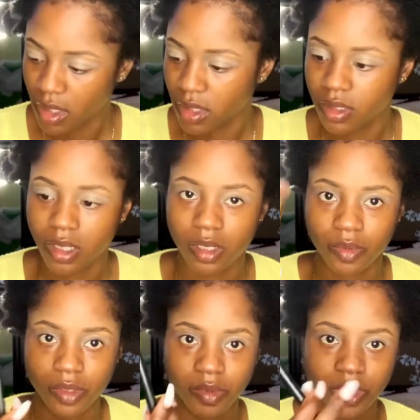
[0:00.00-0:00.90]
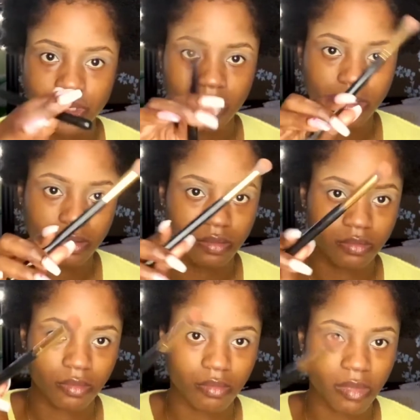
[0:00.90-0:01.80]
So, and I'm going to be using
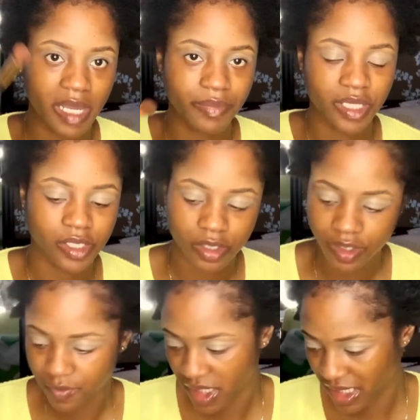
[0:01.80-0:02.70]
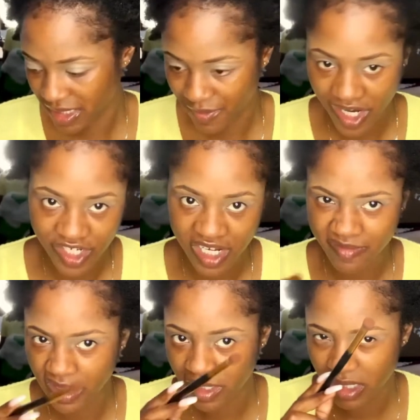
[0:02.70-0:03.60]
my BH Cosmetics brush. I've
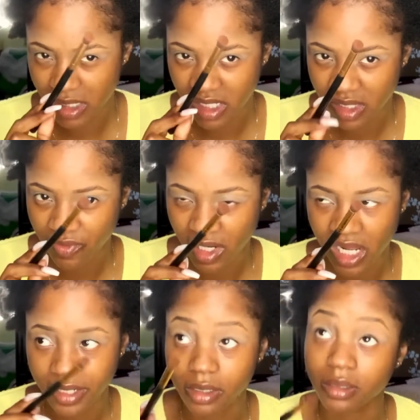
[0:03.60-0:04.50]
been using this for like